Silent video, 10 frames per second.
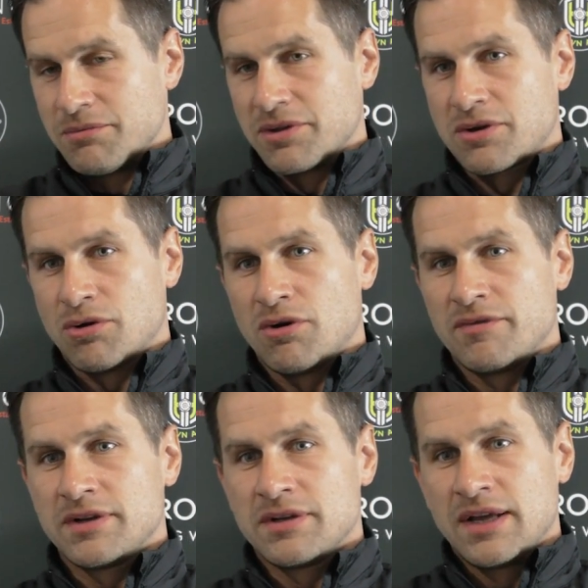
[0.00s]
with
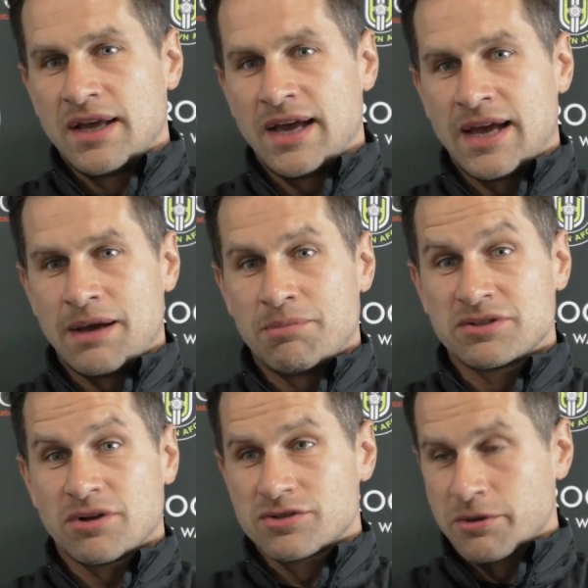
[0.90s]
COVID. But
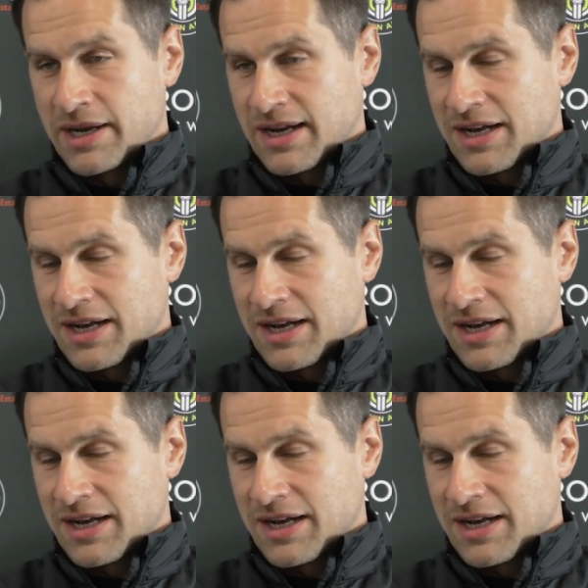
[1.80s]
it's also been